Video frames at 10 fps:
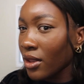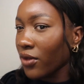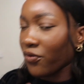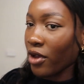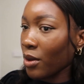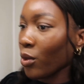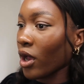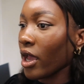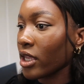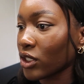the
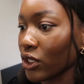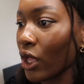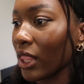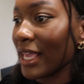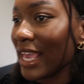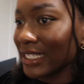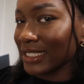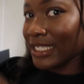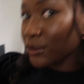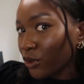framework, so like he has
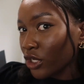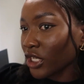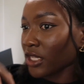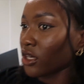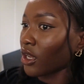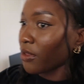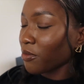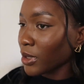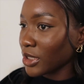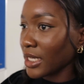this project and another
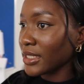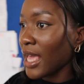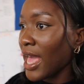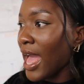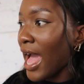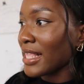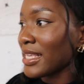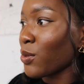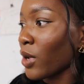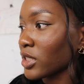project, and
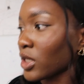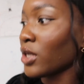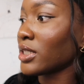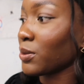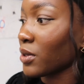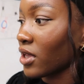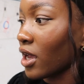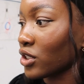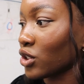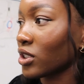he works closely with
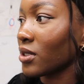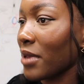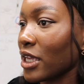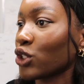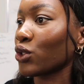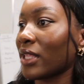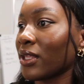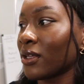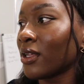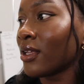us just to make sure that
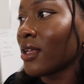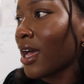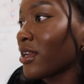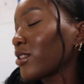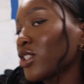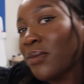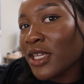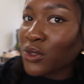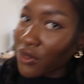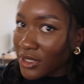just to
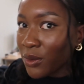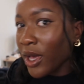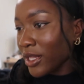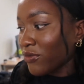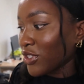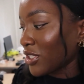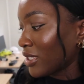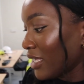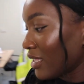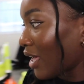make sure things are working
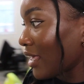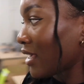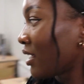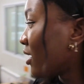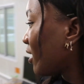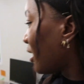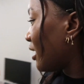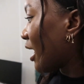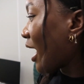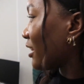efficiently, like
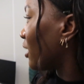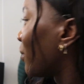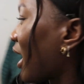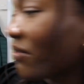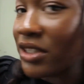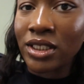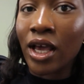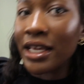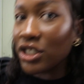yeah. And then we have the site